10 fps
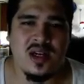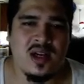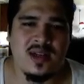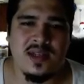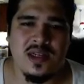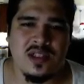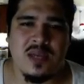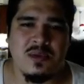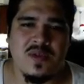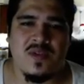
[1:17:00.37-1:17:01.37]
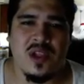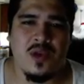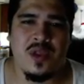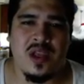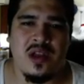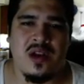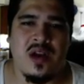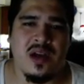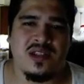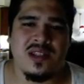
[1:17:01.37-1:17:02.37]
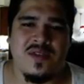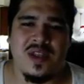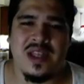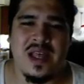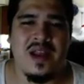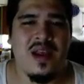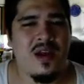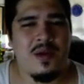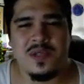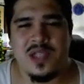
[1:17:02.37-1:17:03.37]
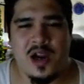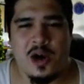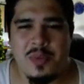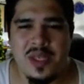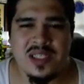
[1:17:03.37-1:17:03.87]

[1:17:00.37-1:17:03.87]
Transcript: you know, types of clothing and stuff like that, almost like RP type